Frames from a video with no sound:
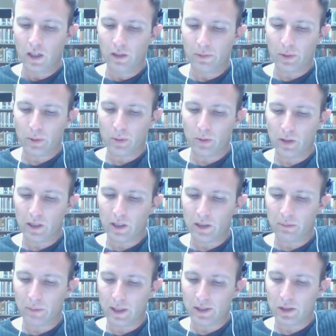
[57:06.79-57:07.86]
If the query
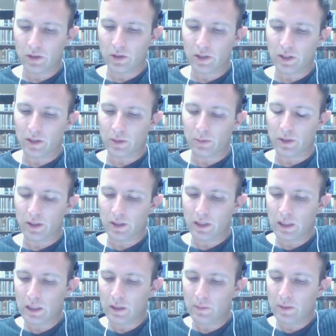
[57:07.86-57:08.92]
hit message is
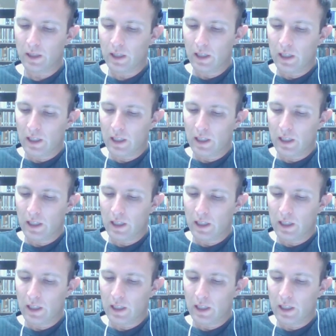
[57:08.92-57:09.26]
received,